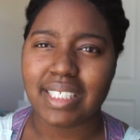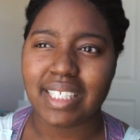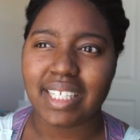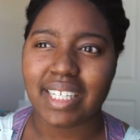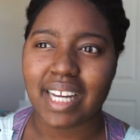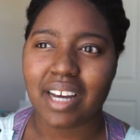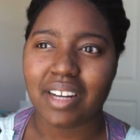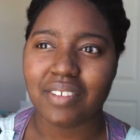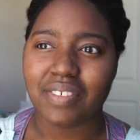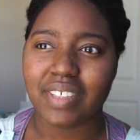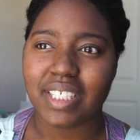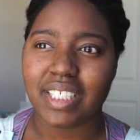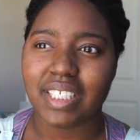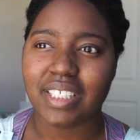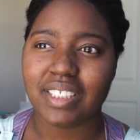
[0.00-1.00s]
get out of
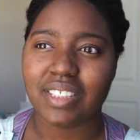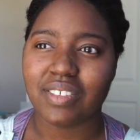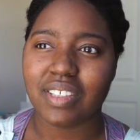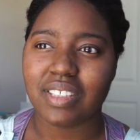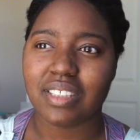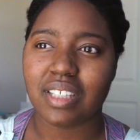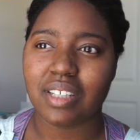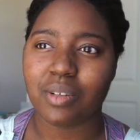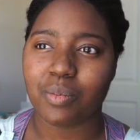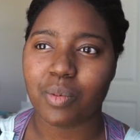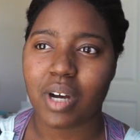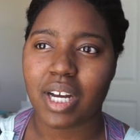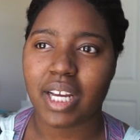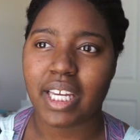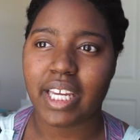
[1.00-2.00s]
here. So I started
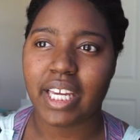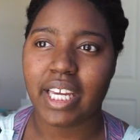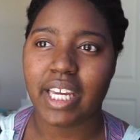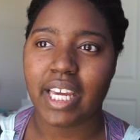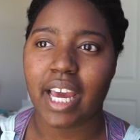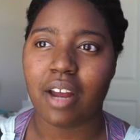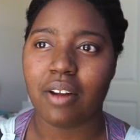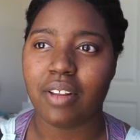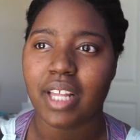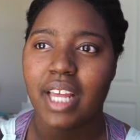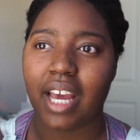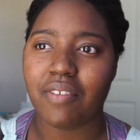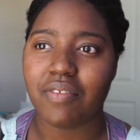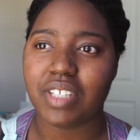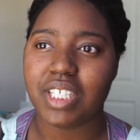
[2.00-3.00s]
walking out of the
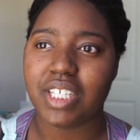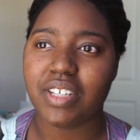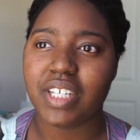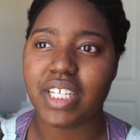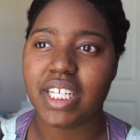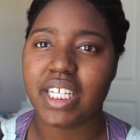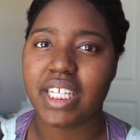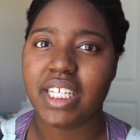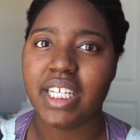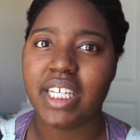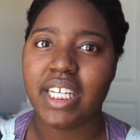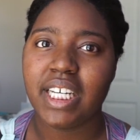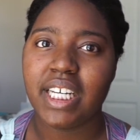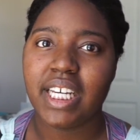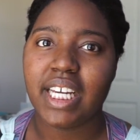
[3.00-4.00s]
cafeteria,
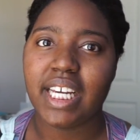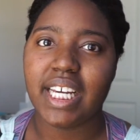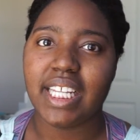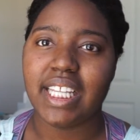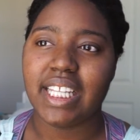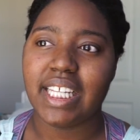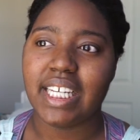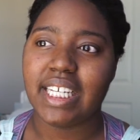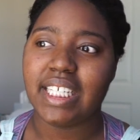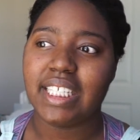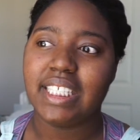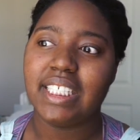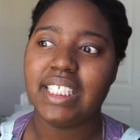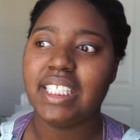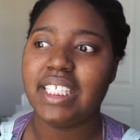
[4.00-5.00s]
and
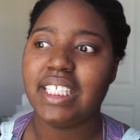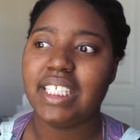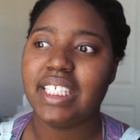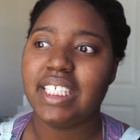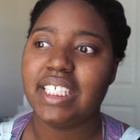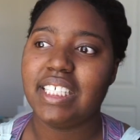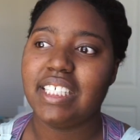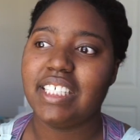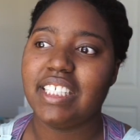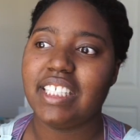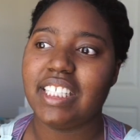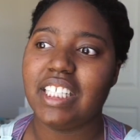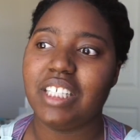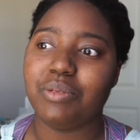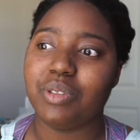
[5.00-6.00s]
then
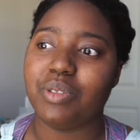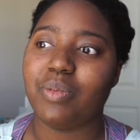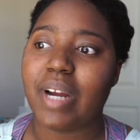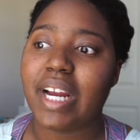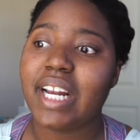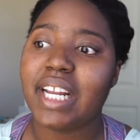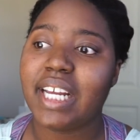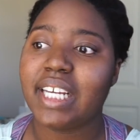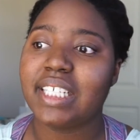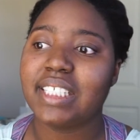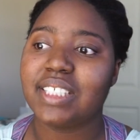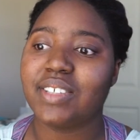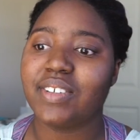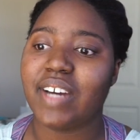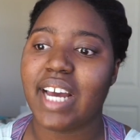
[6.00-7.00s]
it was raining,
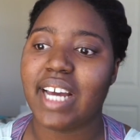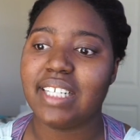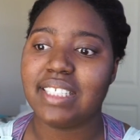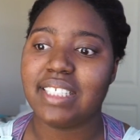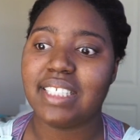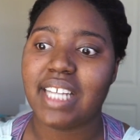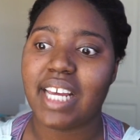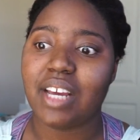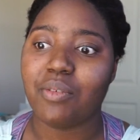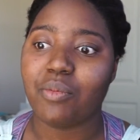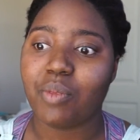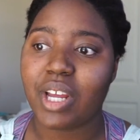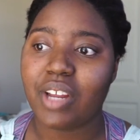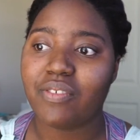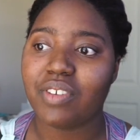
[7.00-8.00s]
so I had to stay and
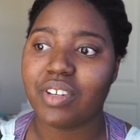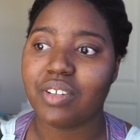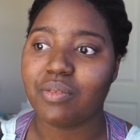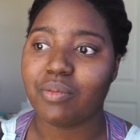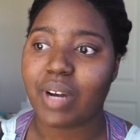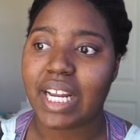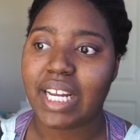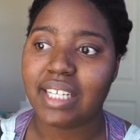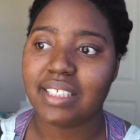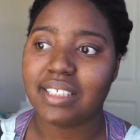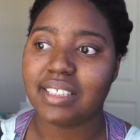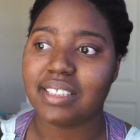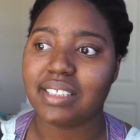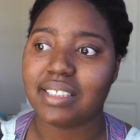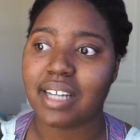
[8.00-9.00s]
wait for the rain to
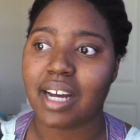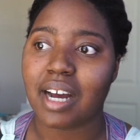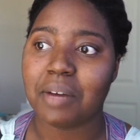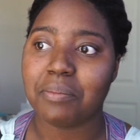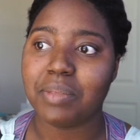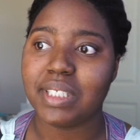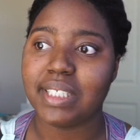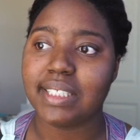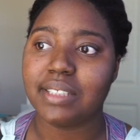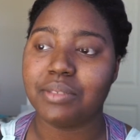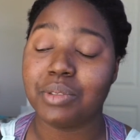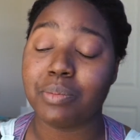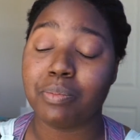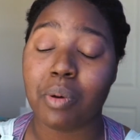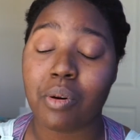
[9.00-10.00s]
stop because it
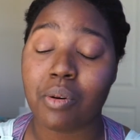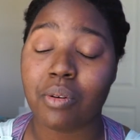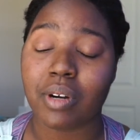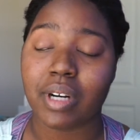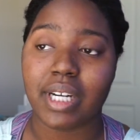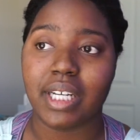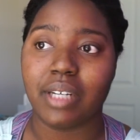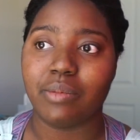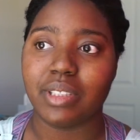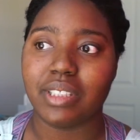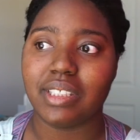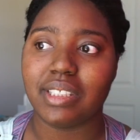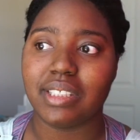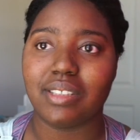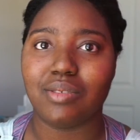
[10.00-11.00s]
was pouring. It
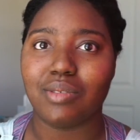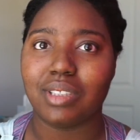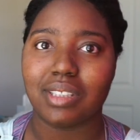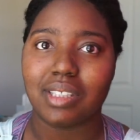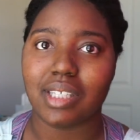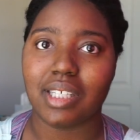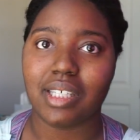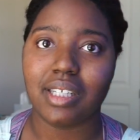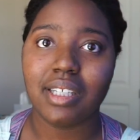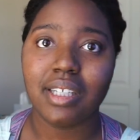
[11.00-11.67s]
wasn't just drizzling.